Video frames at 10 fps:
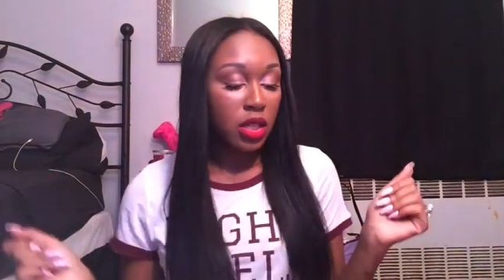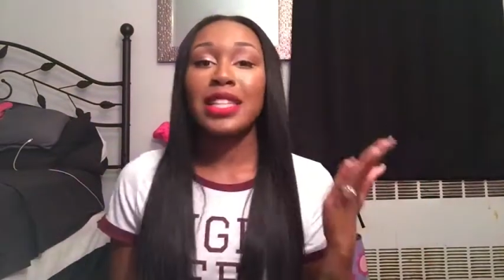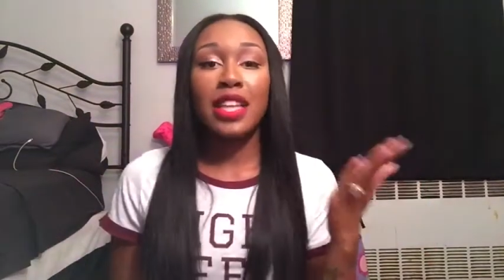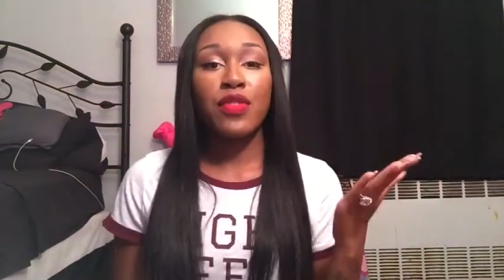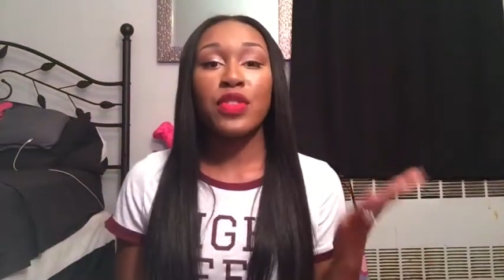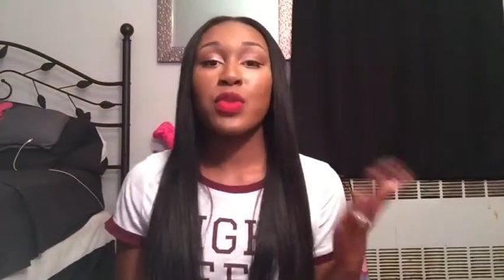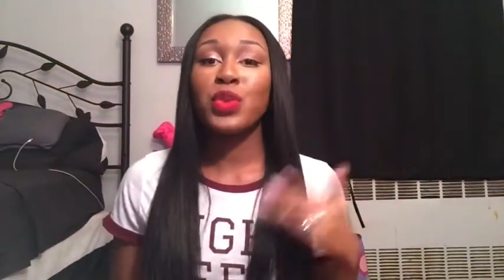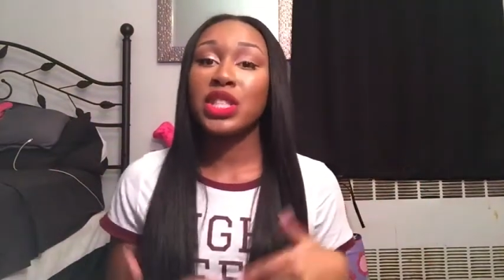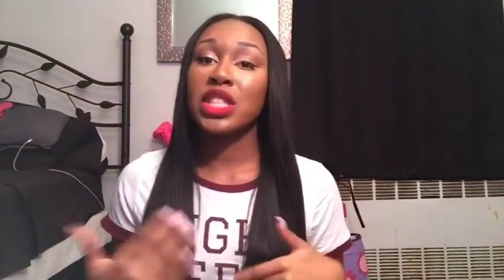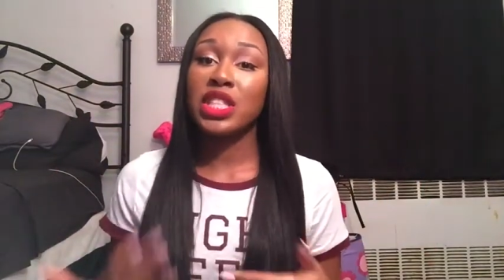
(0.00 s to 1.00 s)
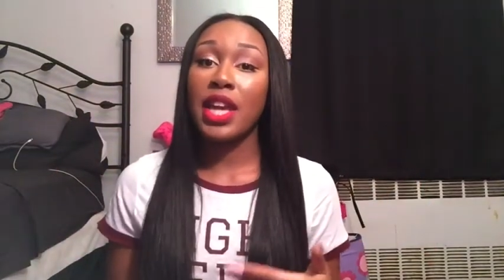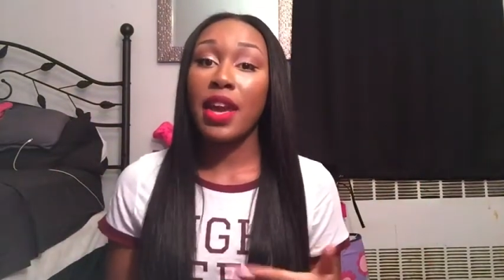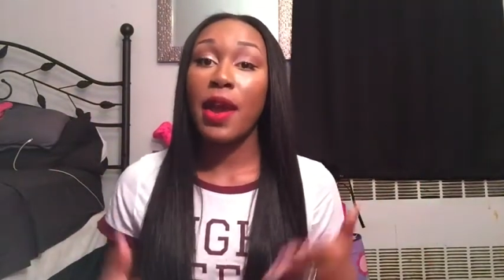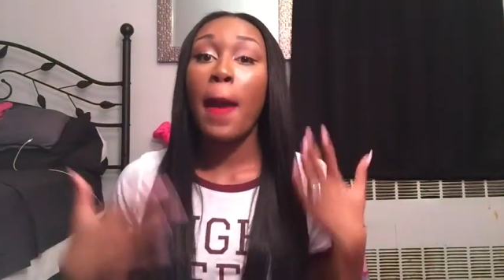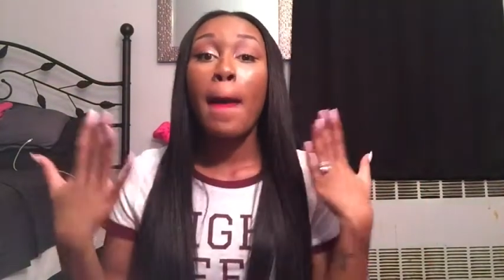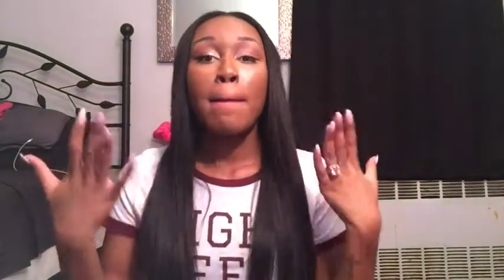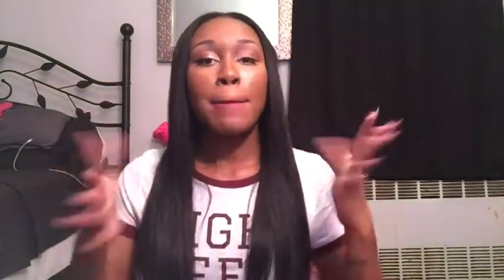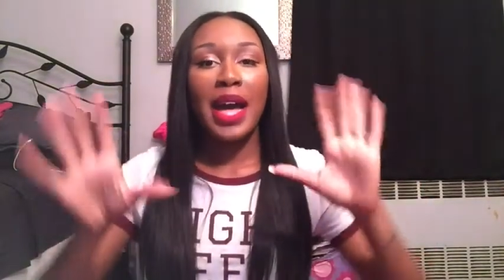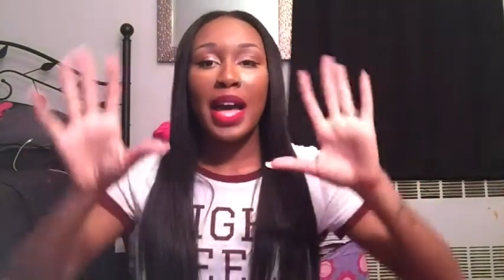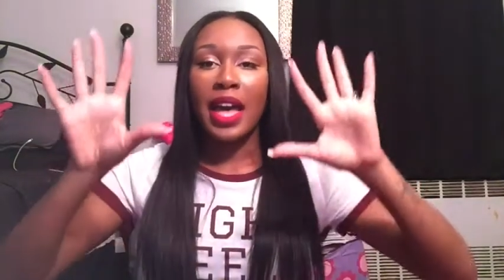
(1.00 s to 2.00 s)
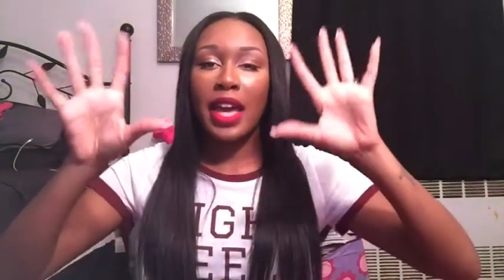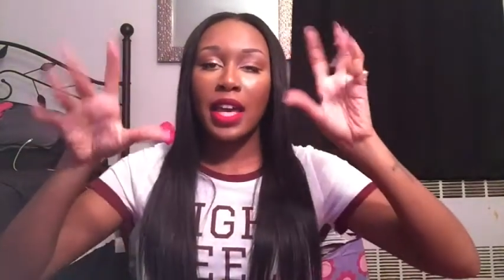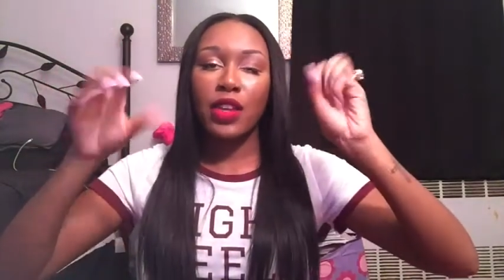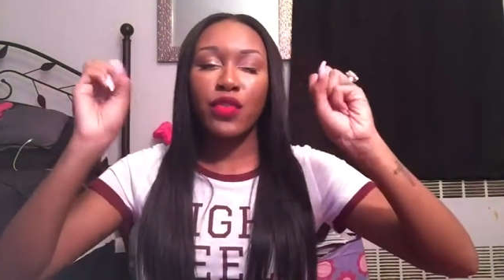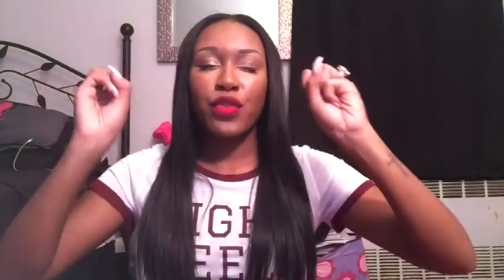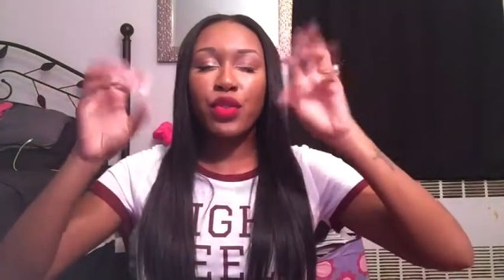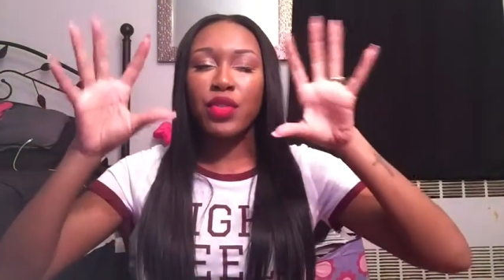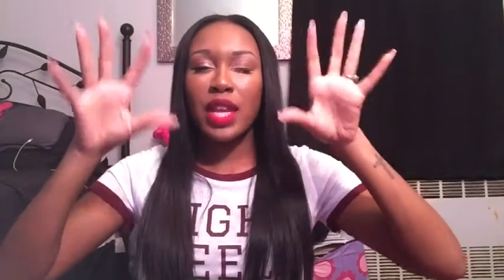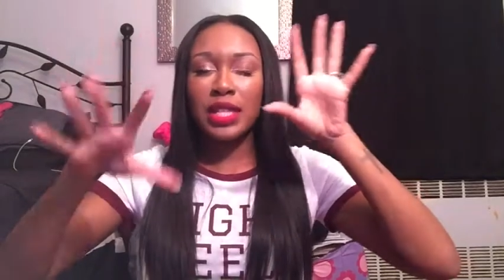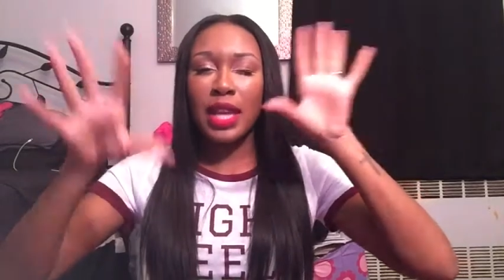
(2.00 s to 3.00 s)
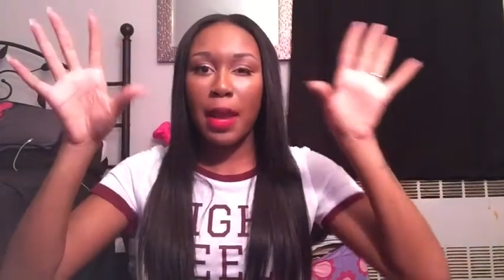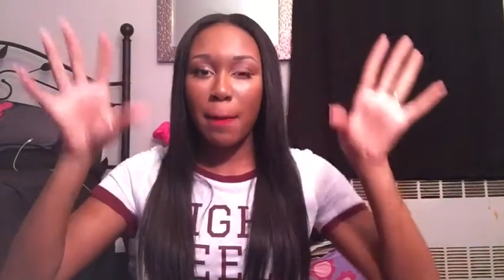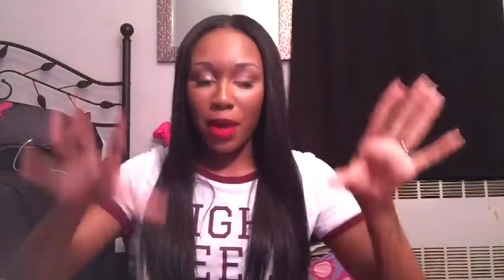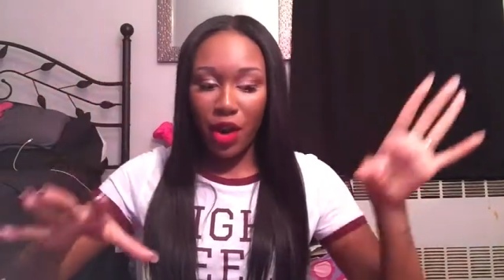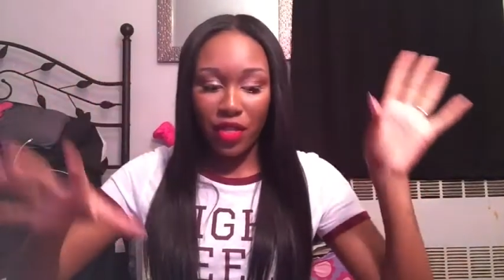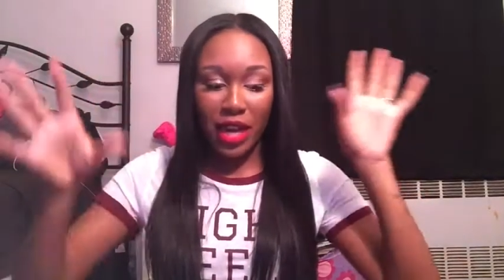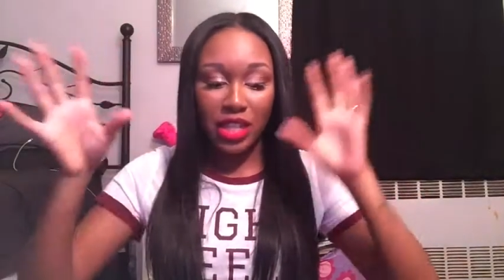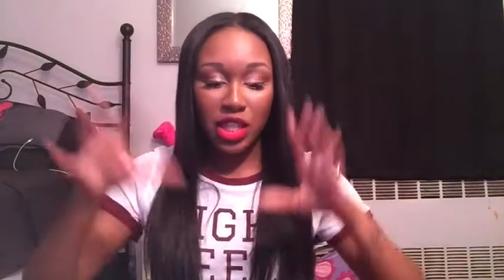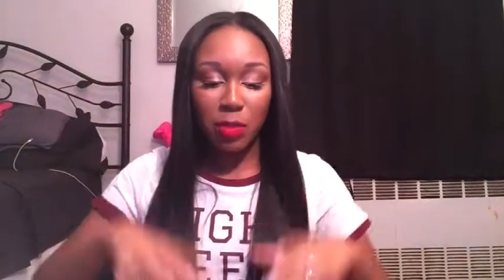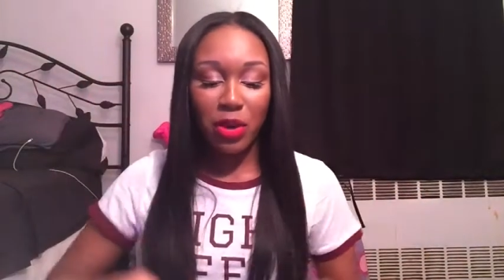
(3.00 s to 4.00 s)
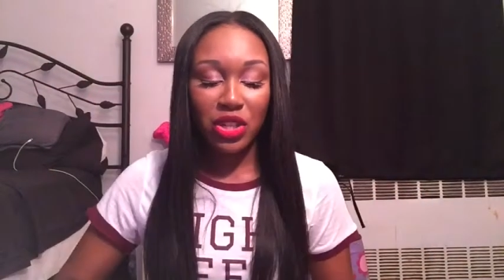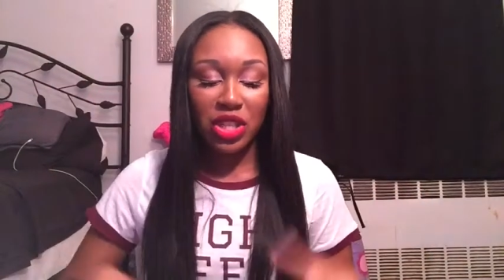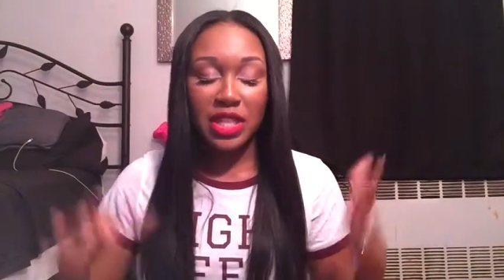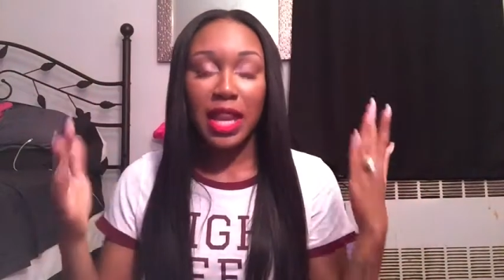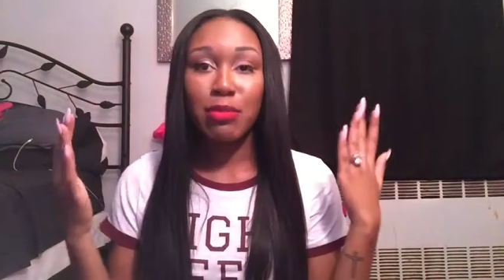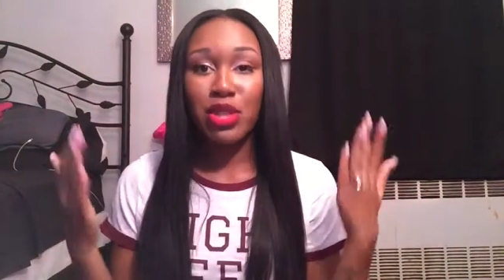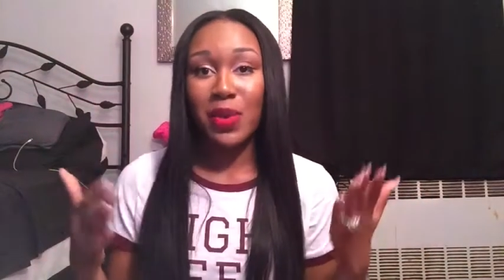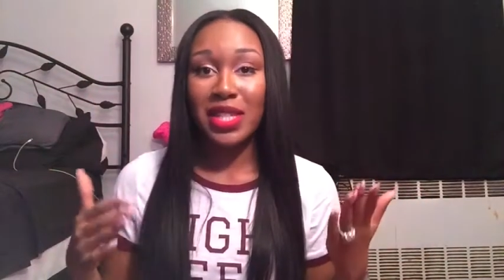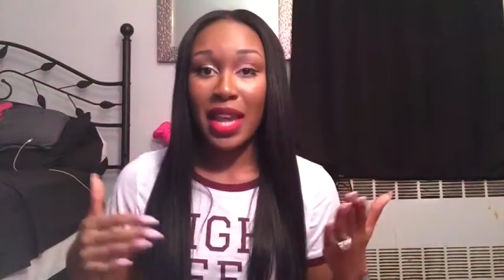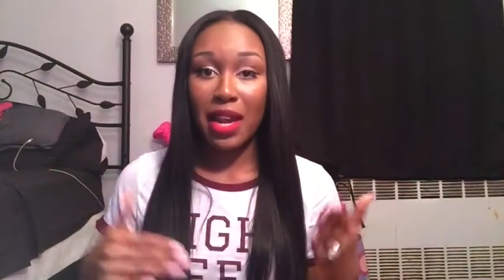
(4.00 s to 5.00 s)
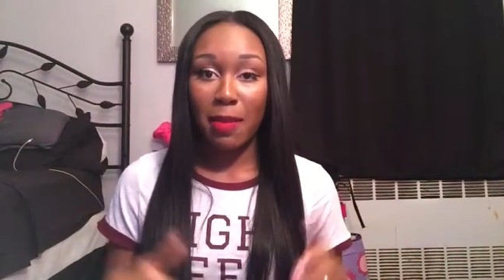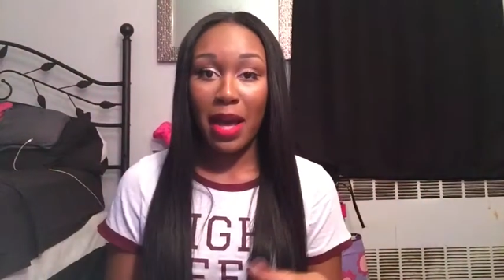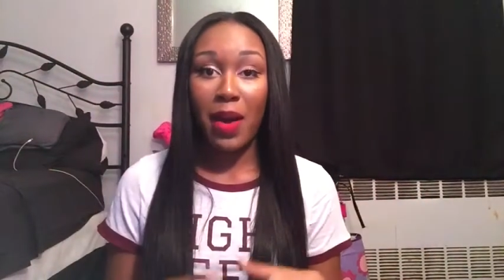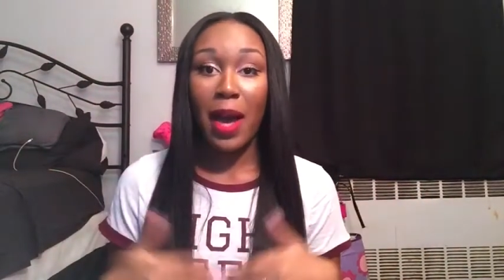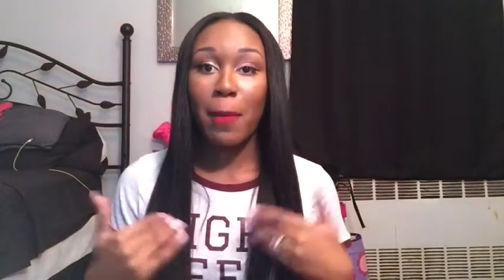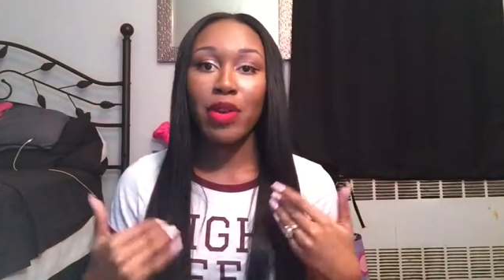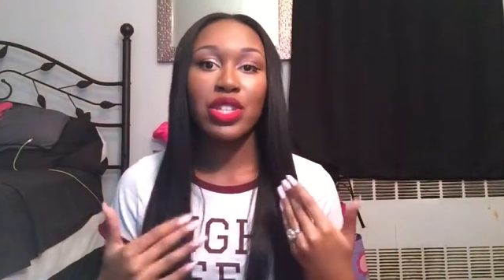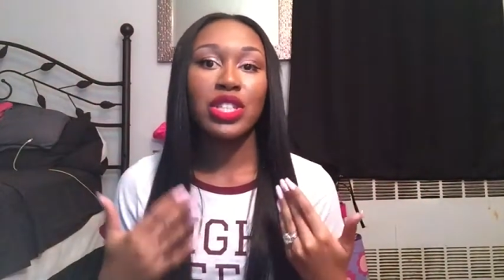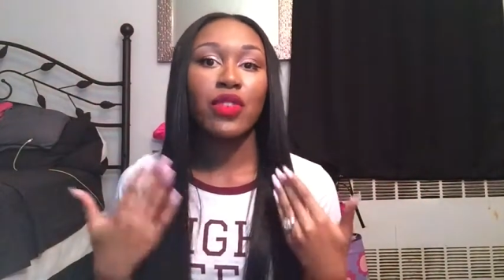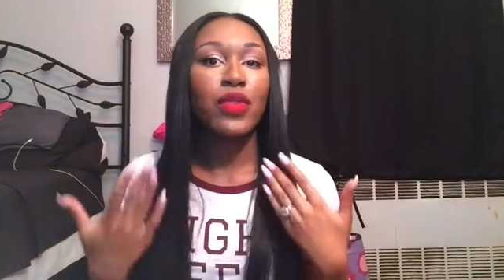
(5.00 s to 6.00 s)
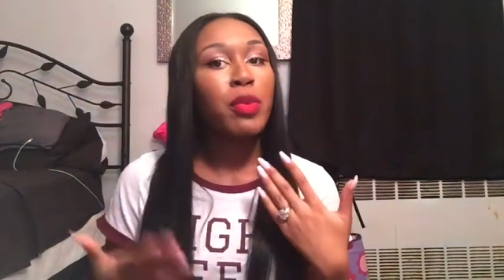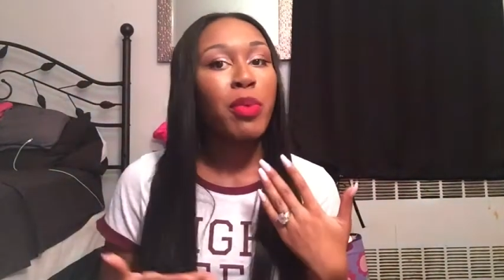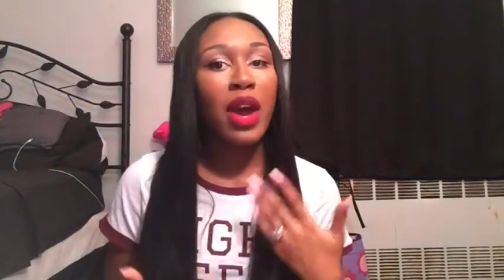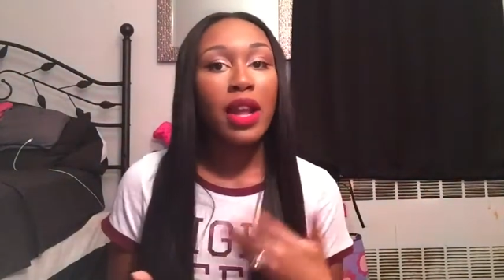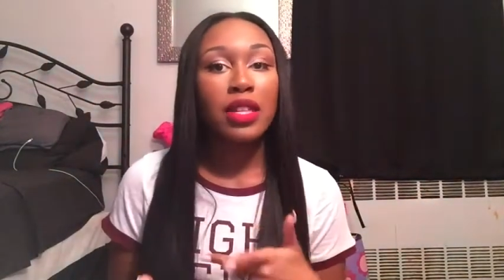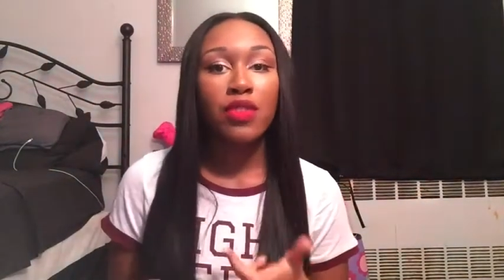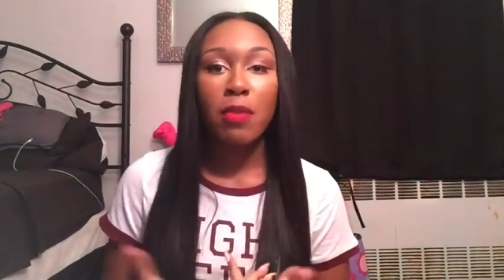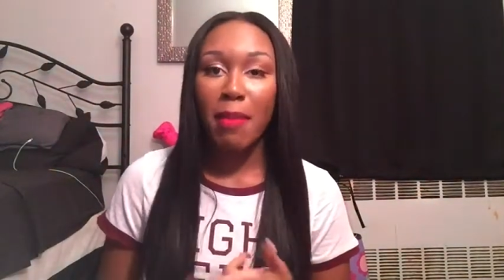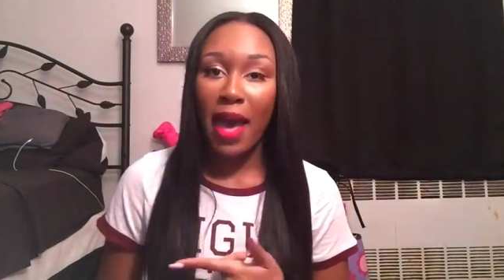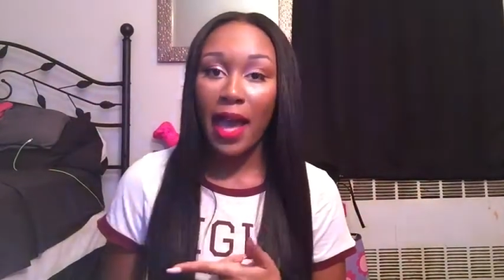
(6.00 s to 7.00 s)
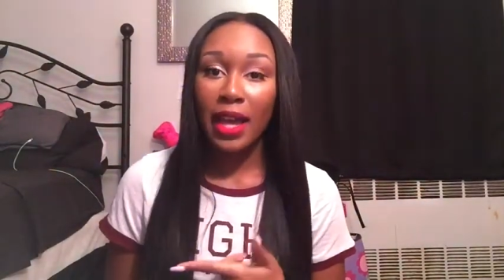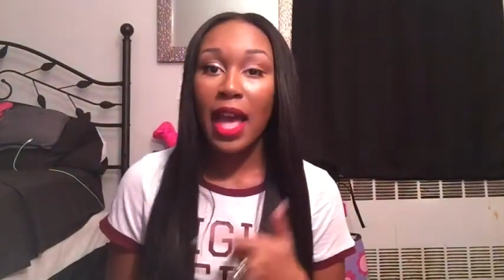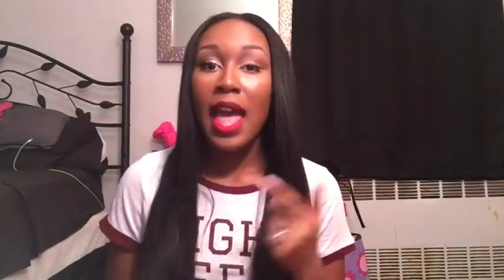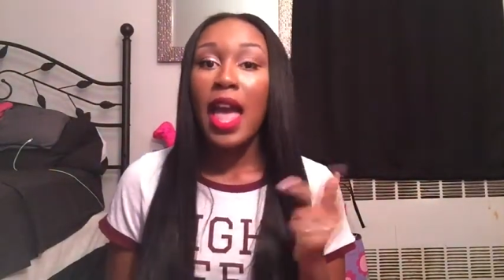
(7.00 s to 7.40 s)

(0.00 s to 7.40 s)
I definitely want to share my few things that I bought that I just purchased that I'm so excited about. I purchased a few products from MAC